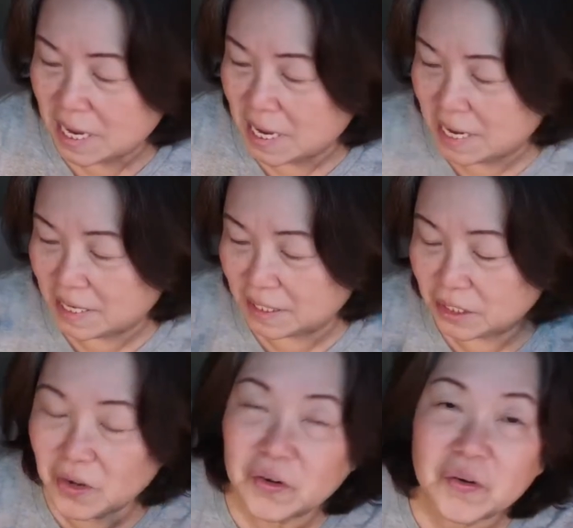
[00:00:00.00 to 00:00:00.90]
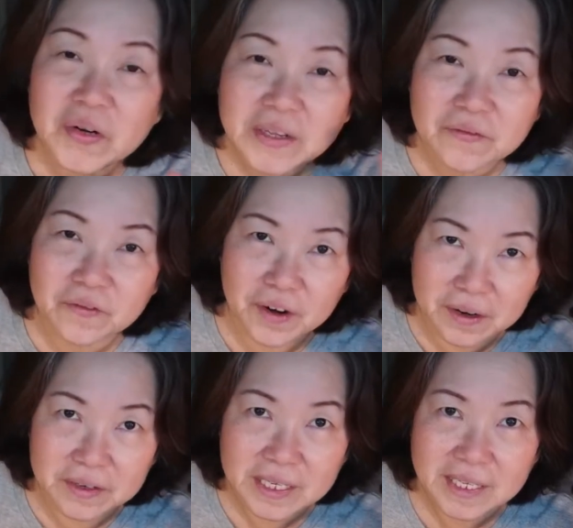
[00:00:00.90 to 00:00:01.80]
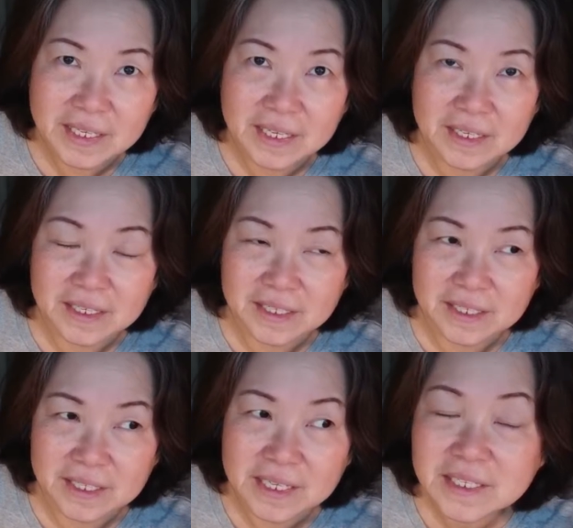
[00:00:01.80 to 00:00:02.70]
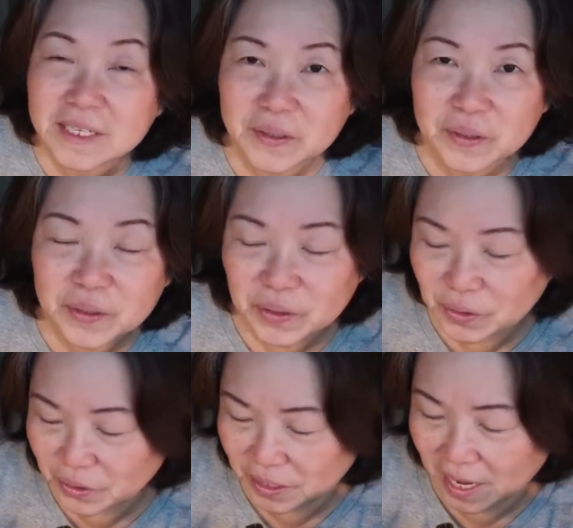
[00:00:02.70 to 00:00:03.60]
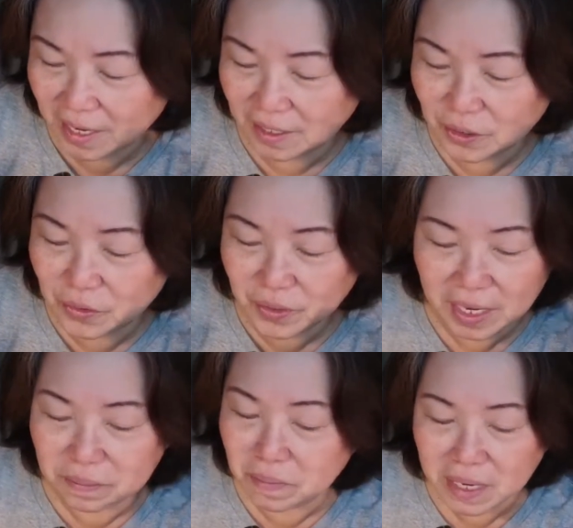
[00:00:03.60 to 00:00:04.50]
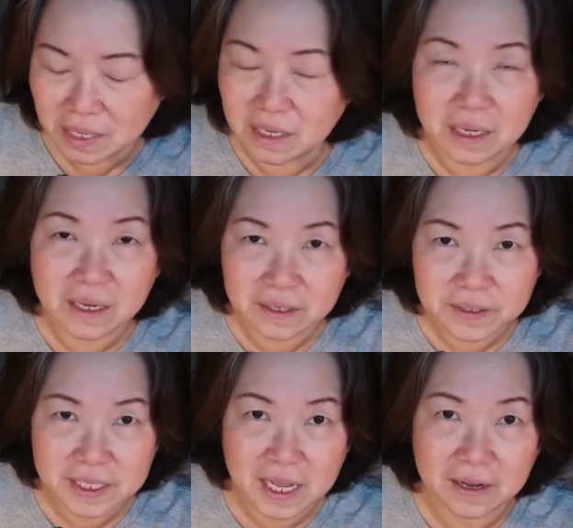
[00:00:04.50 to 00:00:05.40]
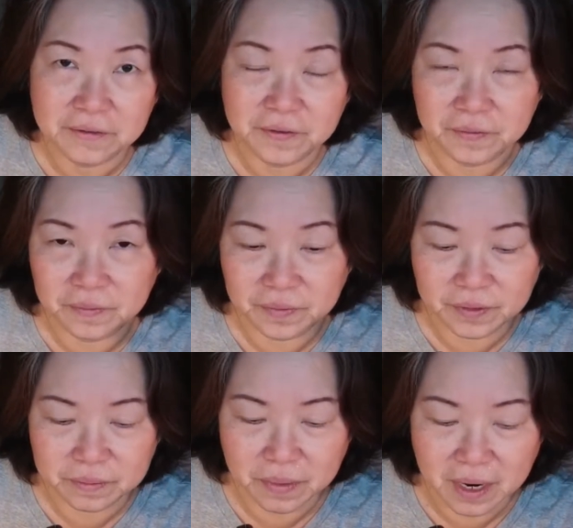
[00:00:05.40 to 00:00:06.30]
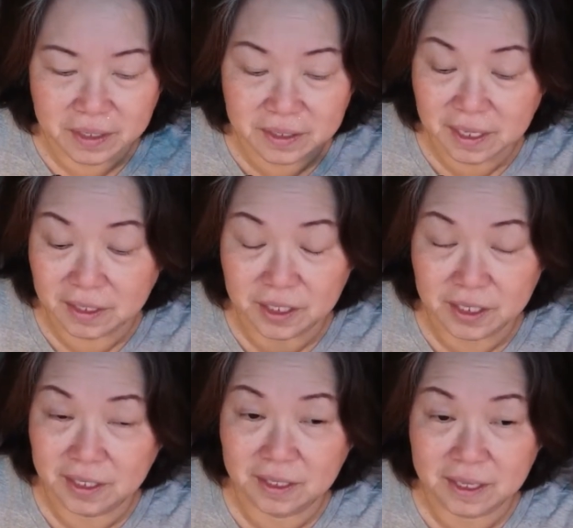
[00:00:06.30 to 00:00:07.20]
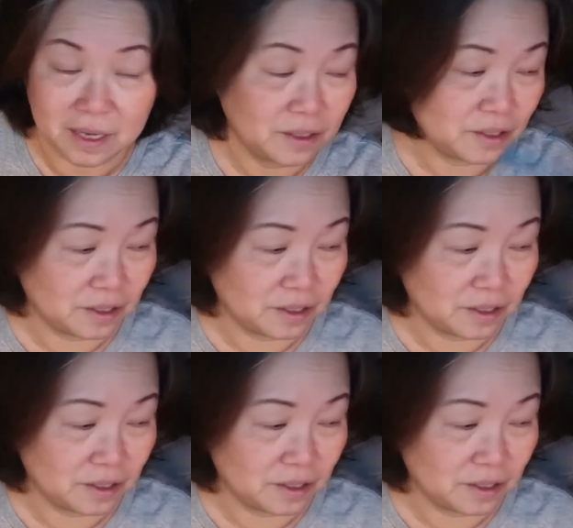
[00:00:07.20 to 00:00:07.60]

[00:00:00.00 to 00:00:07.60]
it is not only very easy to use, and you can make a lot of stuff other than just center.